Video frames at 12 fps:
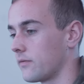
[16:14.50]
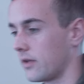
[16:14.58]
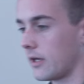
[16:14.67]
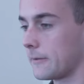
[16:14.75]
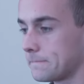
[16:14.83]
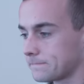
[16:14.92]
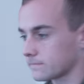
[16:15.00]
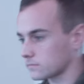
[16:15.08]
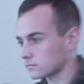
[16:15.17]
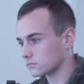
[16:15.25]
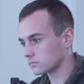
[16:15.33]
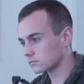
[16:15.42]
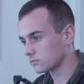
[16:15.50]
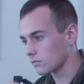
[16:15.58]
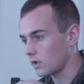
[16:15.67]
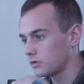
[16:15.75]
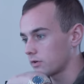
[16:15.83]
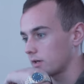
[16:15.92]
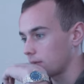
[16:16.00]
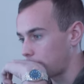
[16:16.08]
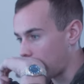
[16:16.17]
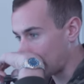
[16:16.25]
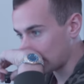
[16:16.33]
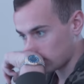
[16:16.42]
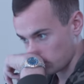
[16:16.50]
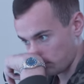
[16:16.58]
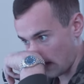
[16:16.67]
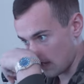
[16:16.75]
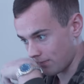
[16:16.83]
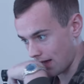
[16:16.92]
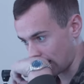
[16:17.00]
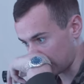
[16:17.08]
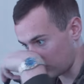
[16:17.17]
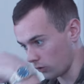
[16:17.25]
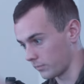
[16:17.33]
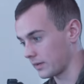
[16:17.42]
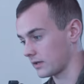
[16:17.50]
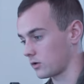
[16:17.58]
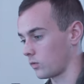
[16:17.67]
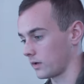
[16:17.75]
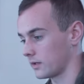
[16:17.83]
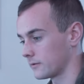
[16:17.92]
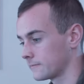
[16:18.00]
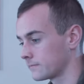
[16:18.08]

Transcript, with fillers: Olivia. You're gonna pay through PayPal or Bitcoin.